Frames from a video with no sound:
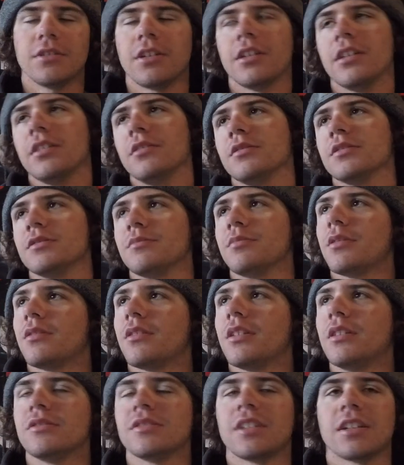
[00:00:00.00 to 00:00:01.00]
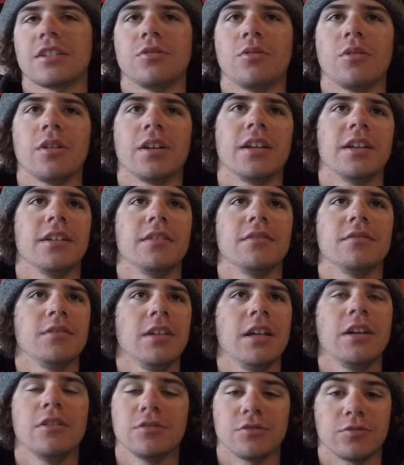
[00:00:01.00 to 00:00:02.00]
or no, it wasn't blowing, it was like
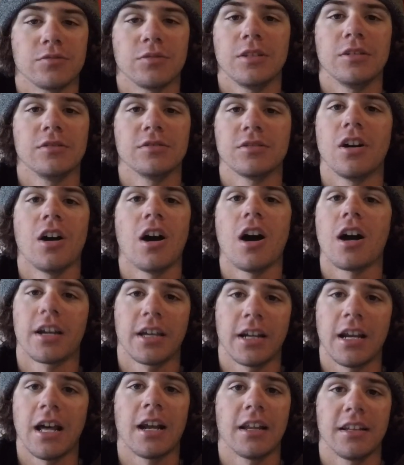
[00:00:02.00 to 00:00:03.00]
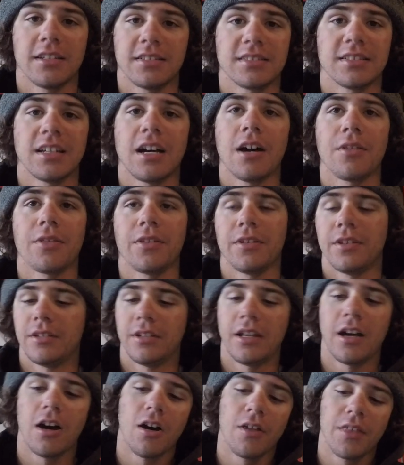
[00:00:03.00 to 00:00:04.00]
20, it was hawking out of the south,
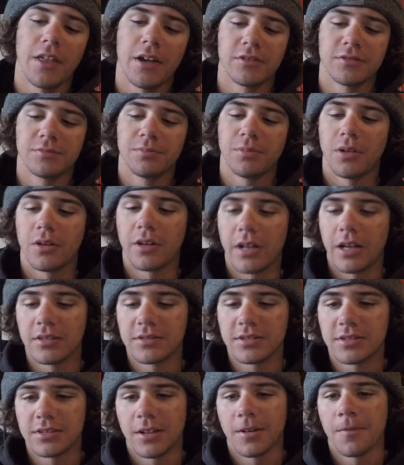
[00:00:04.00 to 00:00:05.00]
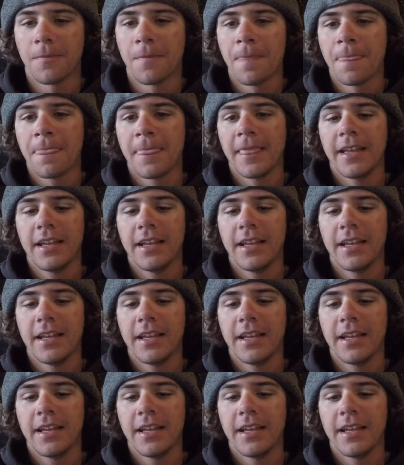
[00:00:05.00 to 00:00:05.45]
and all that was blown out. So